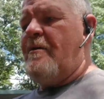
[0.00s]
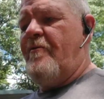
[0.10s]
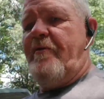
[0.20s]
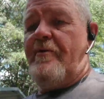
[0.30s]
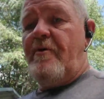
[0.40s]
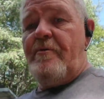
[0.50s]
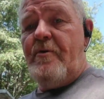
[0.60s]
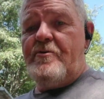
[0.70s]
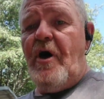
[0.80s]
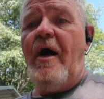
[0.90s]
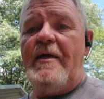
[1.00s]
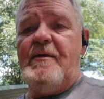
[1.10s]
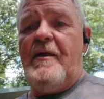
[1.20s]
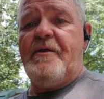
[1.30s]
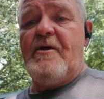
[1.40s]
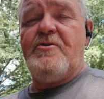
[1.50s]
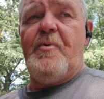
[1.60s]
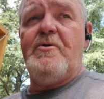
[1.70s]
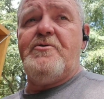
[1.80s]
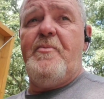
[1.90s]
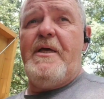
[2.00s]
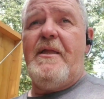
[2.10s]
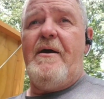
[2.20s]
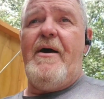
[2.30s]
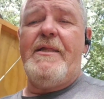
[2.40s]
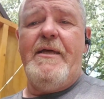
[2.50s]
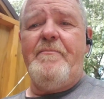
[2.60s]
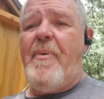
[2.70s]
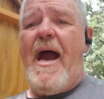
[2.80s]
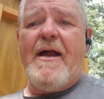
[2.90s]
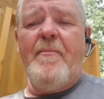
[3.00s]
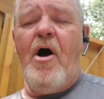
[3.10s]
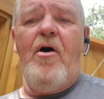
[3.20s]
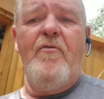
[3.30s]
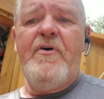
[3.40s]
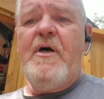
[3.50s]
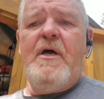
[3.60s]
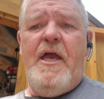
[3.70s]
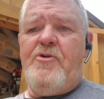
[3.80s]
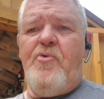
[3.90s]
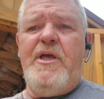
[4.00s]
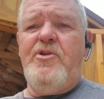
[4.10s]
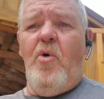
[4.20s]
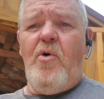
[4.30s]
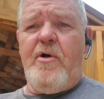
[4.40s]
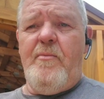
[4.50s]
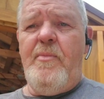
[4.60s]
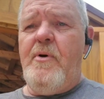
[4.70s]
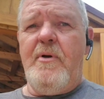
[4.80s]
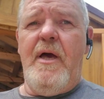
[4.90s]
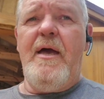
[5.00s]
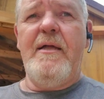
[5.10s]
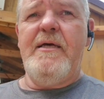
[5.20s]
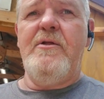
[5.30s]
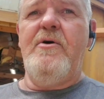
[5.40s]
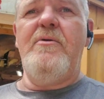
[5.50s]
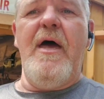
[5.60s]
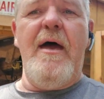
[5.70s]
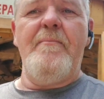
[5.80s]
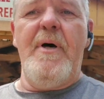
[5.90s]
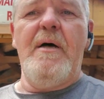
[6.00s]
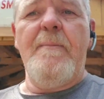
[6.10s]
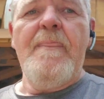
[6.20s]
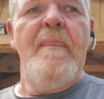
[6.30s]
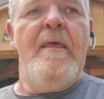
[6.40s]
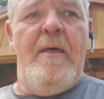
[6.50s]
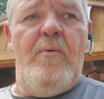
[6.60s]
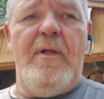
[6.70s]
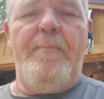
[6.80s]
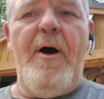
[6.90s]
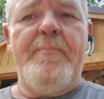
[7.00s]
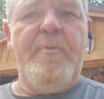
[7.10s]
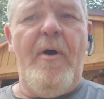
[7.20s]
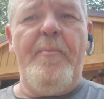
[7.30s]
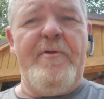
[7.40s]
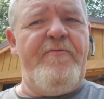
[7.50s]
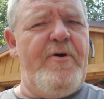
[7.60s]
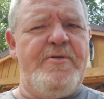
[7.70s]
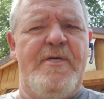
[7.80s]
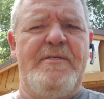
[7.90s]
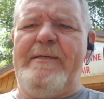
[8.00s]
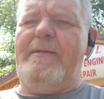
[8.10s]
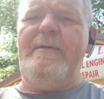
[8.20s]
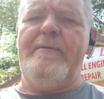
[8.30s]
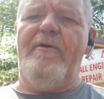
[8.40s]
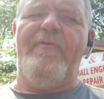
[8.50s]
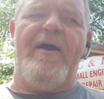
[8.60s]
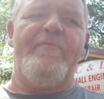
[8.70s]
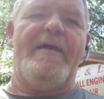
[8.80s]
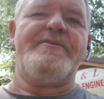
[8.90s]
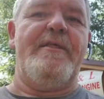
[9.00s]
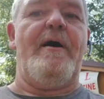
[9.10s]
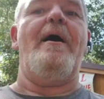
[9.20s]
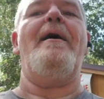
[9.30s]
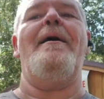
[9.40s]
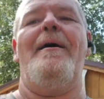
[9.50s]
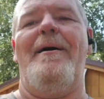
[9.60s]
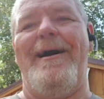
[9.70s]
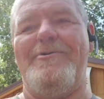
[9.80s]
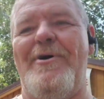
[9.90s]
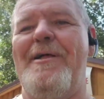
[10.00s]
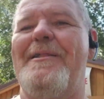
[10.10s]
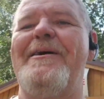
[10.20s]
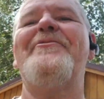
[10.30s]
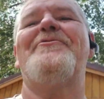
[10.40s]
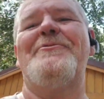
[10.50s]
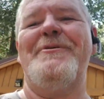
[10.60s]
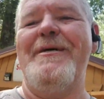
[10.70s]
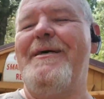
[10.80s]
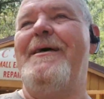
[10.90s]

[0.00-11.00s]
They're tight like they're supposed to be. Now, I didn't back them off and re-torque them, okay? I didn't do that, but when I popped them open at first, I was like, no valve lash. And I thought, hydraulic lifters.